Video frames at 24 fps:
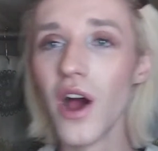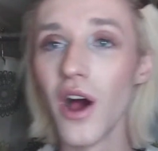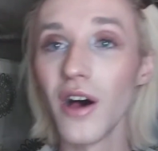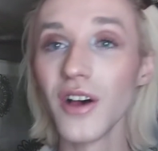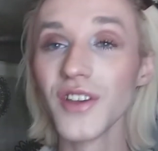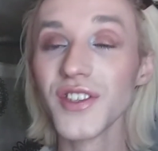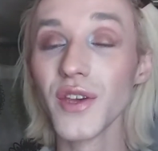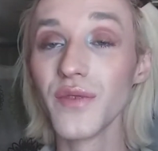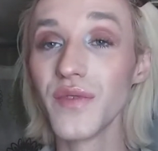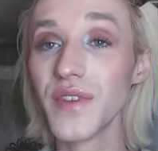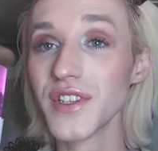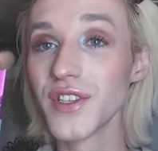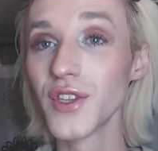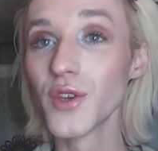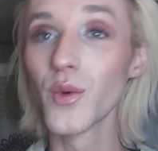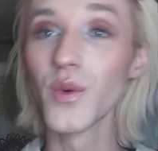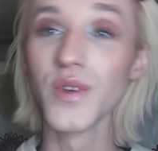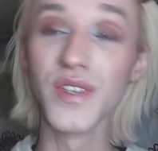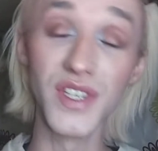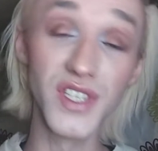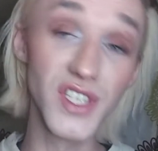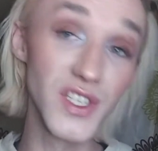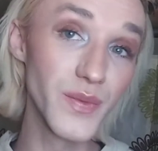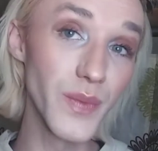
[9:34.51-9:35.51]
Also, this look
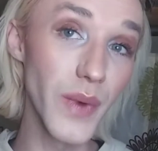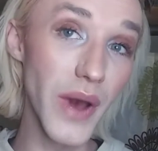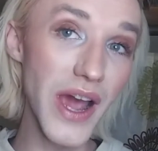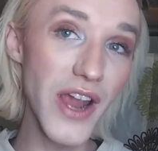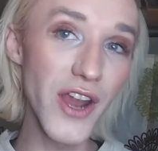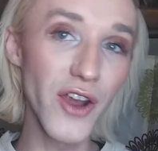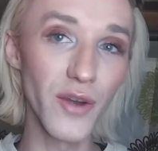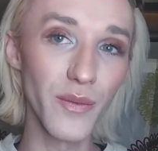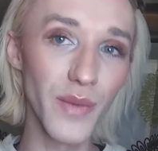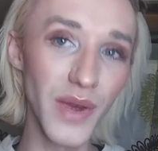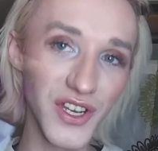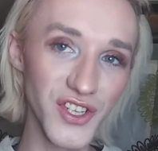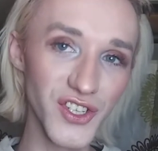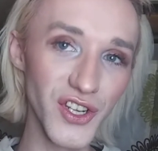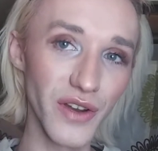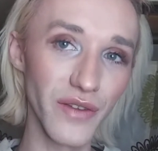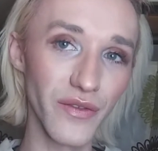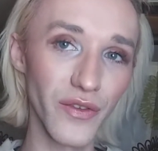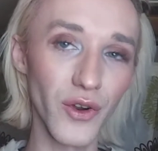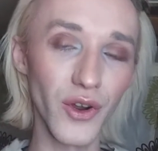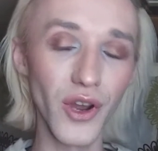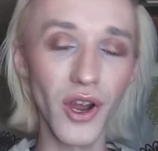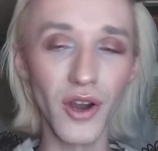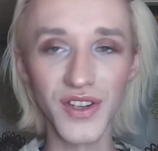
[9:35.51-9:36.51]
was inspired by
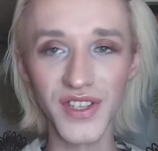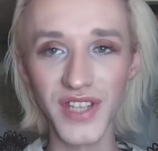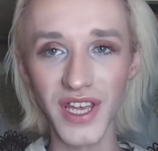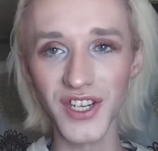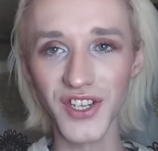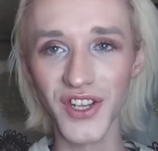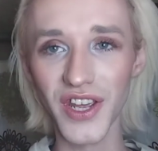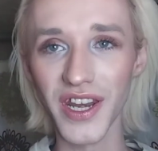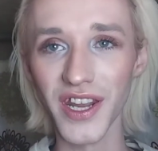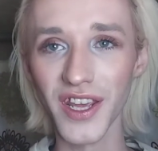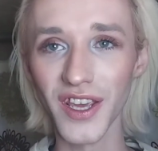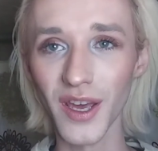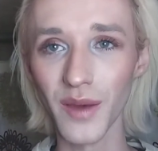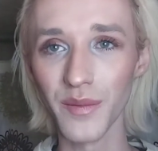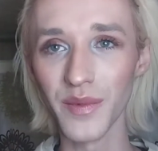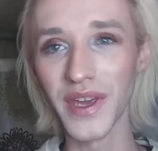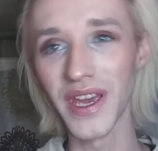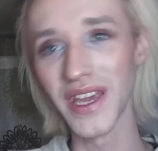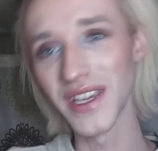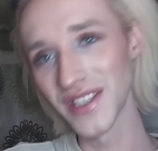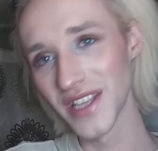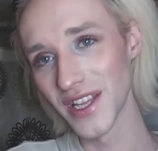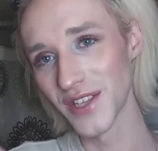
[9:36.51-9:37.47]
Jennifer or / Candy Cupcakes.